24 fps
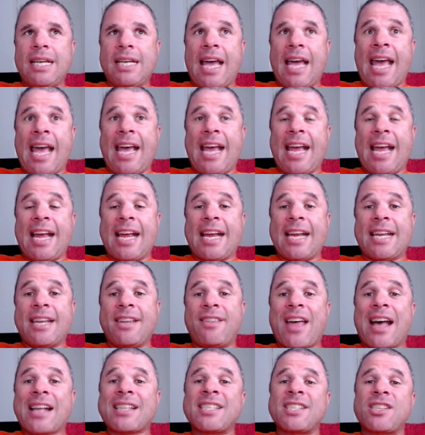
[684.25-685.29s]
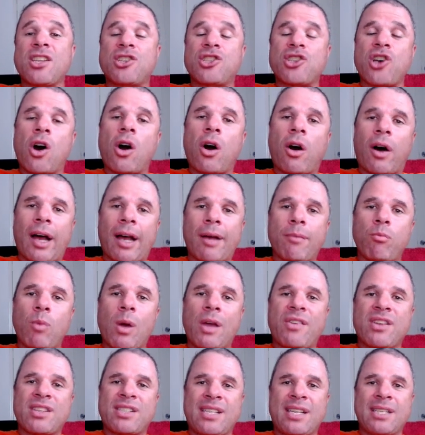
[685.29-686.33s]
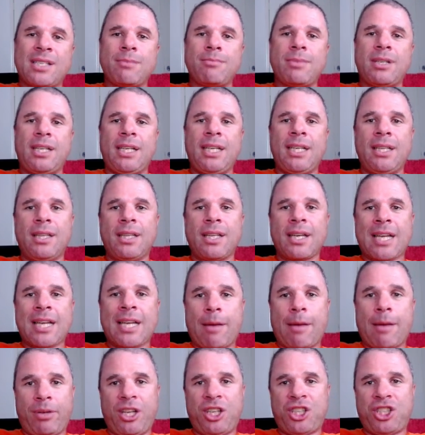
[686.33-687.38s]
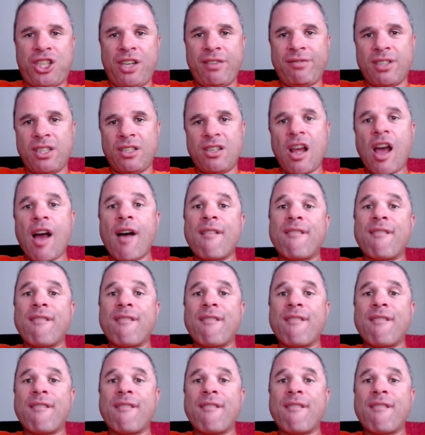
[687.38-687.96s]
And that's the time where the sentiment in the company shifted